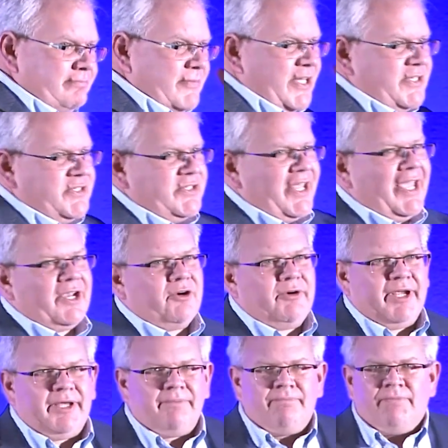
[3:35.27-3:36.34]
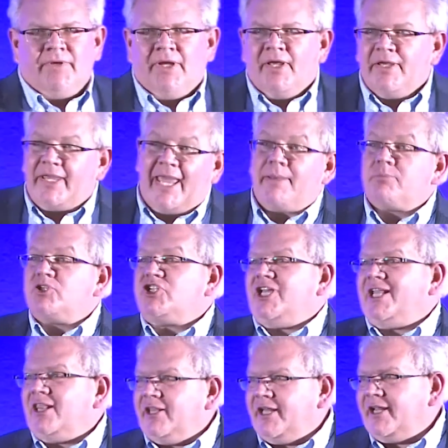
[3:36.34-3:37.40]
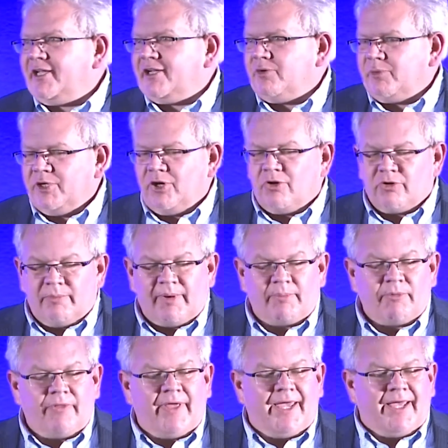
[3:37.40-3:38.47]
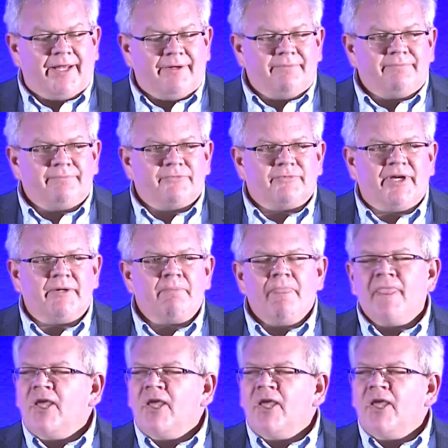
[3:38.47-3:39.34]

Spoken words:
That's staggering. Cambridge Analytica, we all remember that, right?